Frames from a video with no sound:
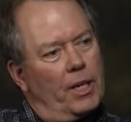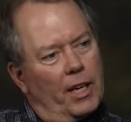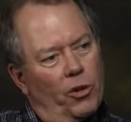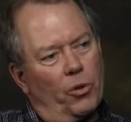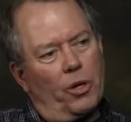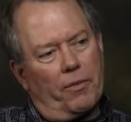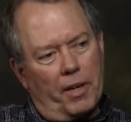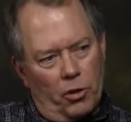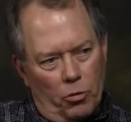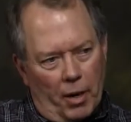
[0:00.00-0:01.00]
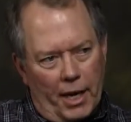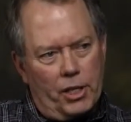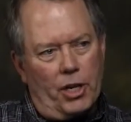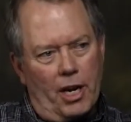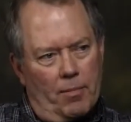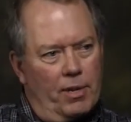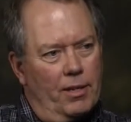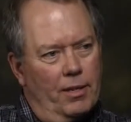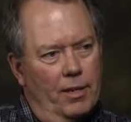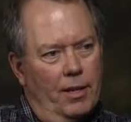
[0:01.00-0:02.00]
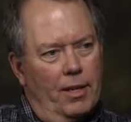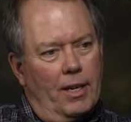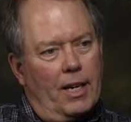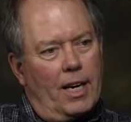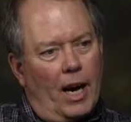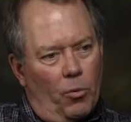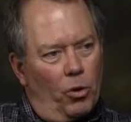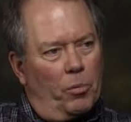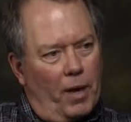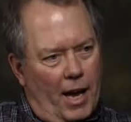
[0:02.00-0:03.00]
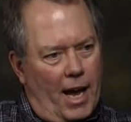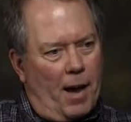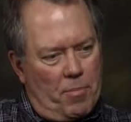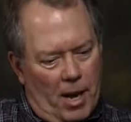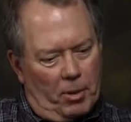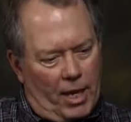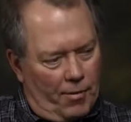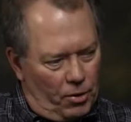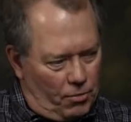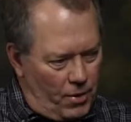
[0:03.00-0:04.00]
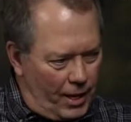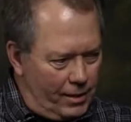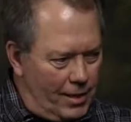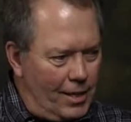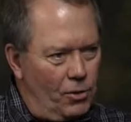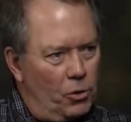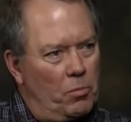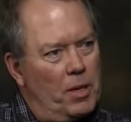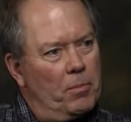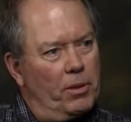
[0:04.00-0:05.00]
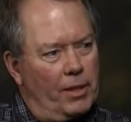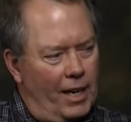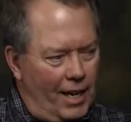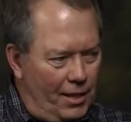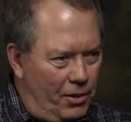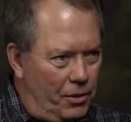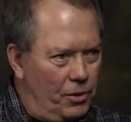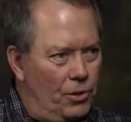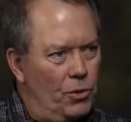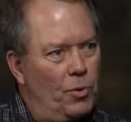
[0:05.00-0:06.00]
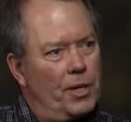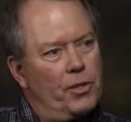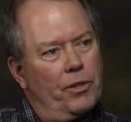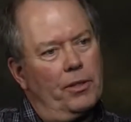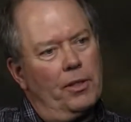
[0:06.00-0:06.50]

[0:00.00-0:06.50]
And I know that if I do my job, I will eh, have, be able to have an effect on those people and on their situation